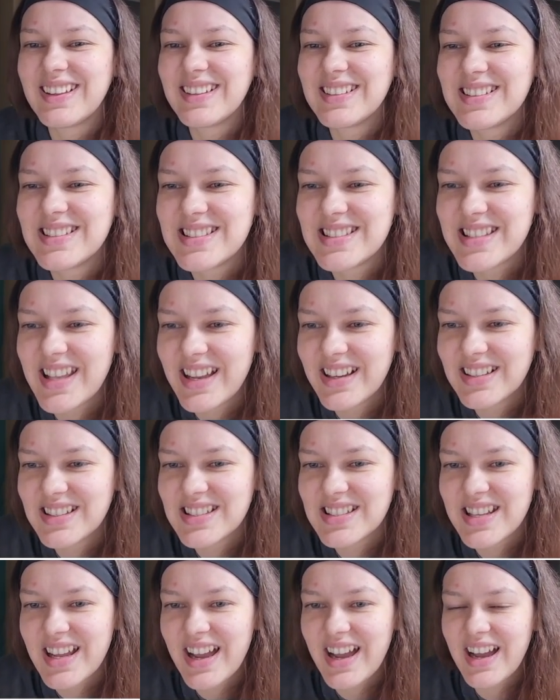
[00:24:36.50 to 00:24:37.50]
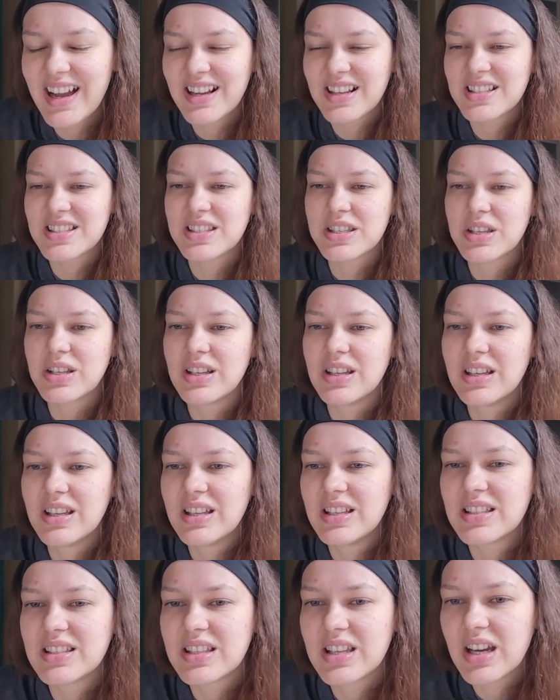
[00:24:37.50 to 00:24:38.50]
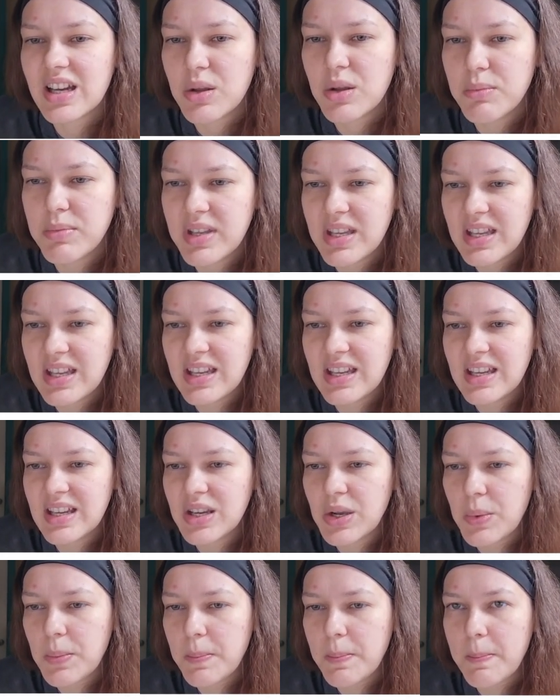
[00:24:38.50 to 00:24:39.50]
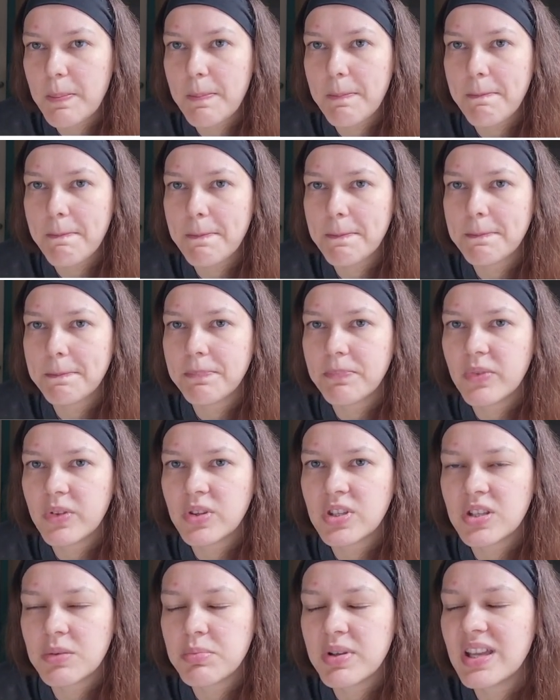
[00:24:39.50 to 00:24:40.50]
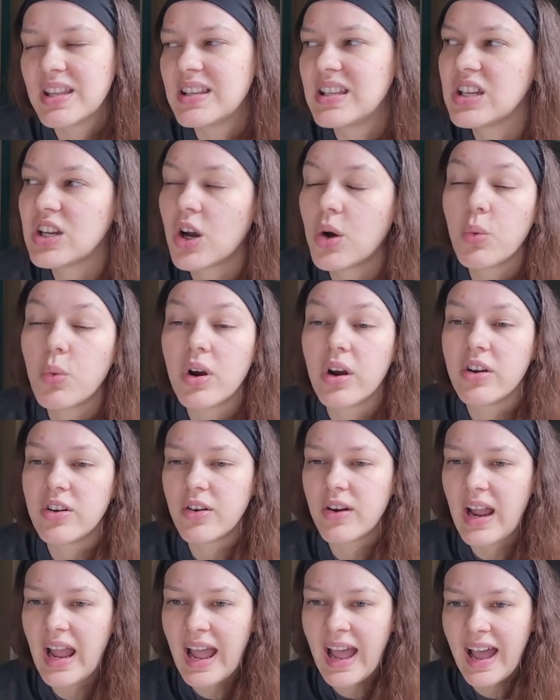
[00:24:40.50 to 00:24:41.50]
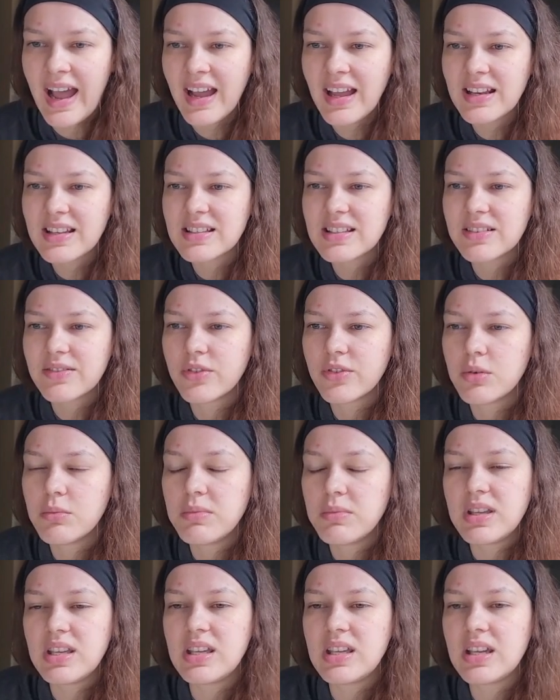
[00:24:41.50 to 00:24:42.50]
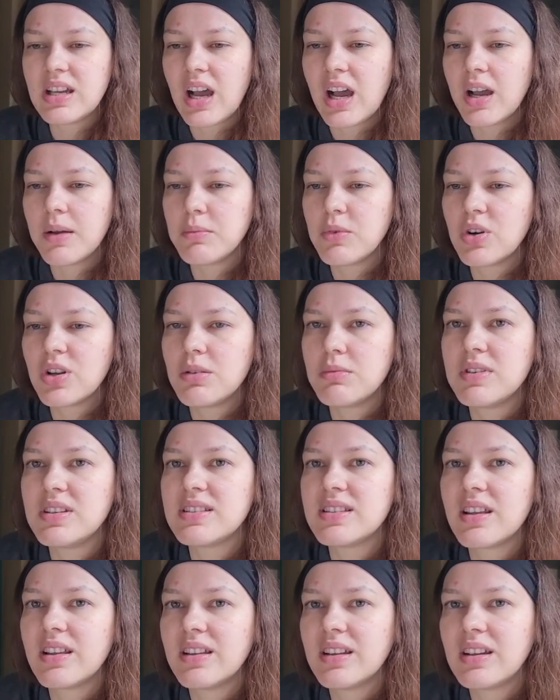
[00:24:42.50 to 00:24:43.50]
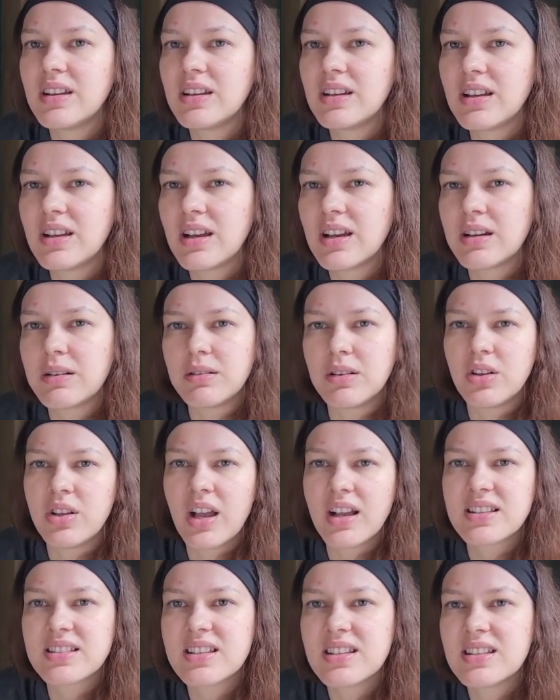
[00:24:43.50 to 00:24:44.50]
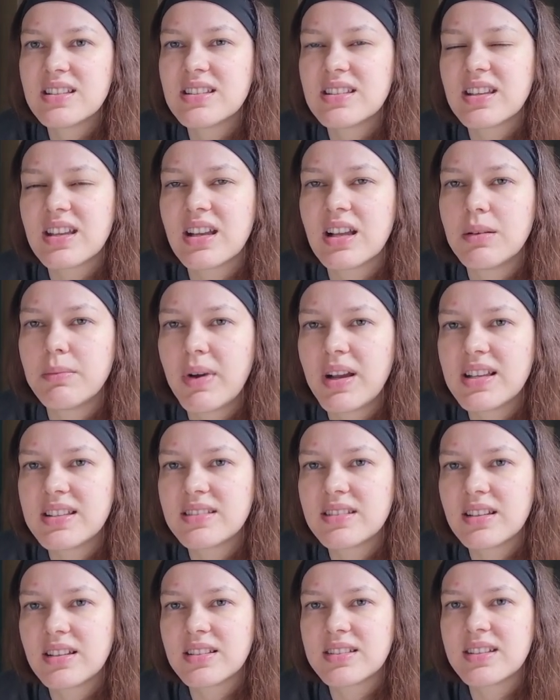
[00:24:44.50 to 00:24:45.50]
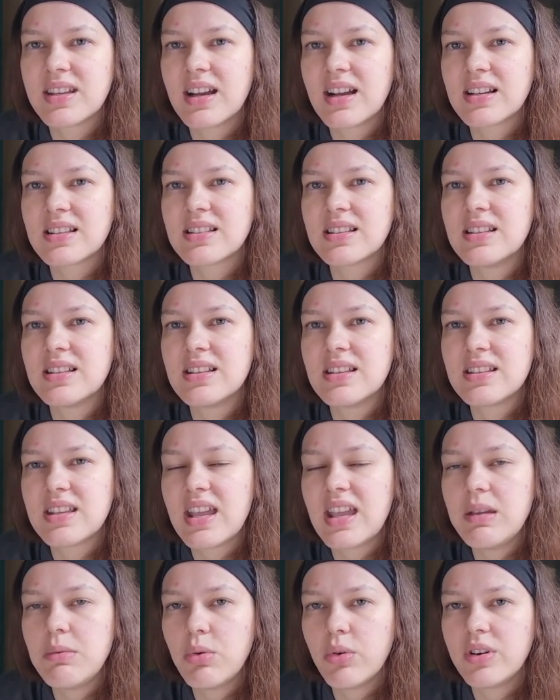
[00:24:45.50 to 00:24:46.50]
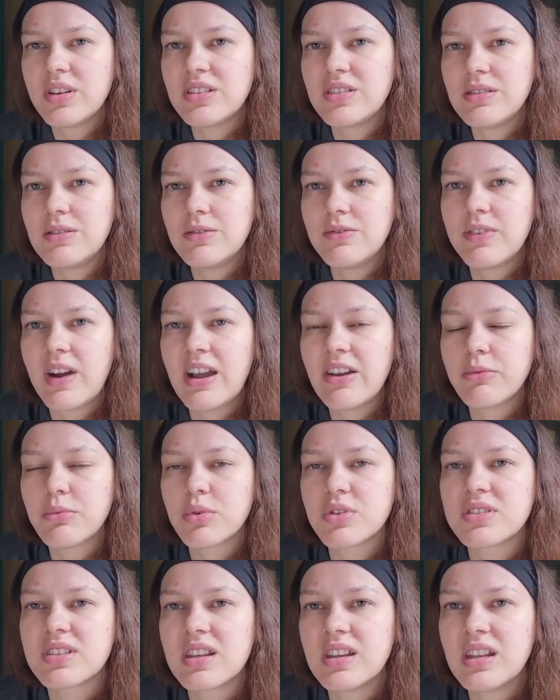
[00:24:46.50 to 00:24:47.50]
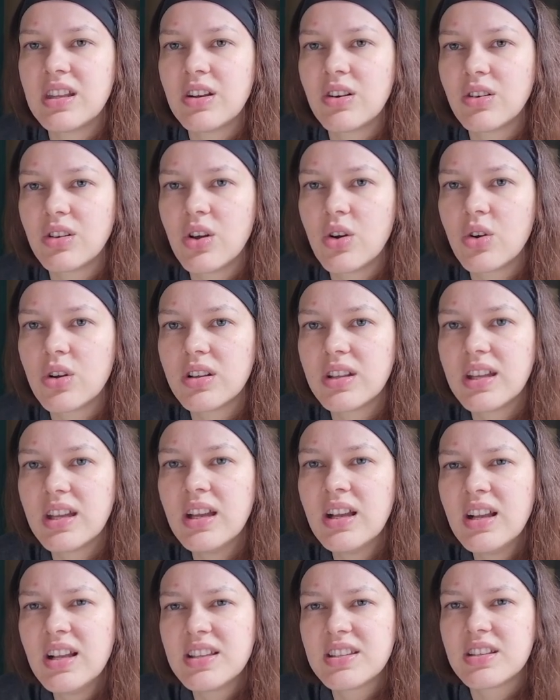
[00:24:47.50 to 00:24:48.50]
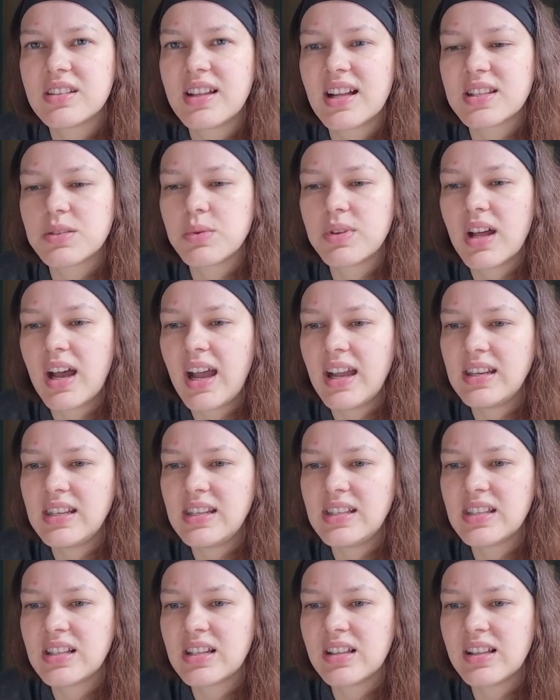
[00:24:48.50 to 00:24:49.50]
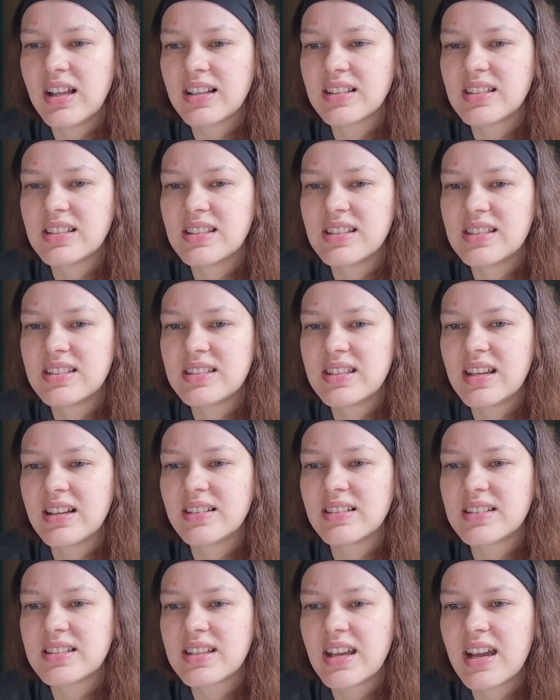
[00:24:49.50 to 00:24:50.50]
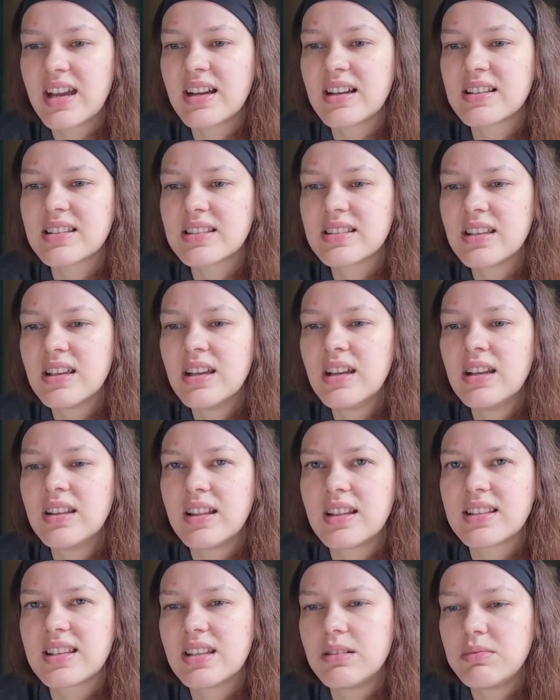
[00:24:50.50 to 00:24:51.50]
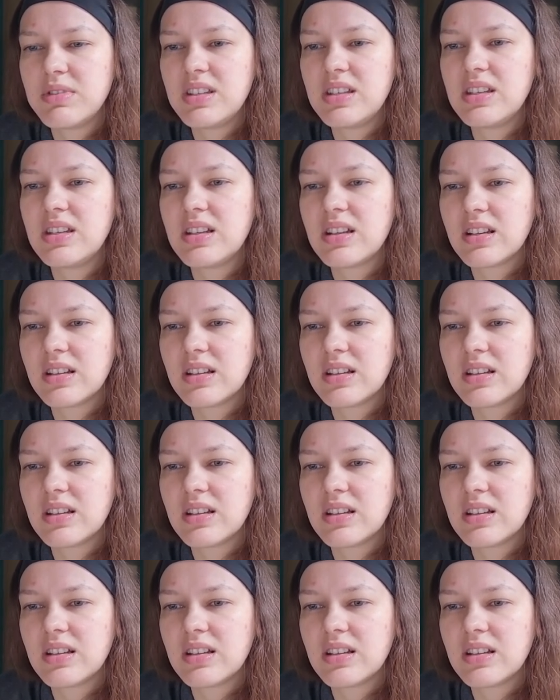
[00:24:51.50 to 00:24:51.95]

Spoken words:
Sales tax is going to be depending on where you're at. For me, I'm going to be selling in Texas, and my sales tax is 8.25% here locally, so that's what I need to collect in sales tax. That's going to be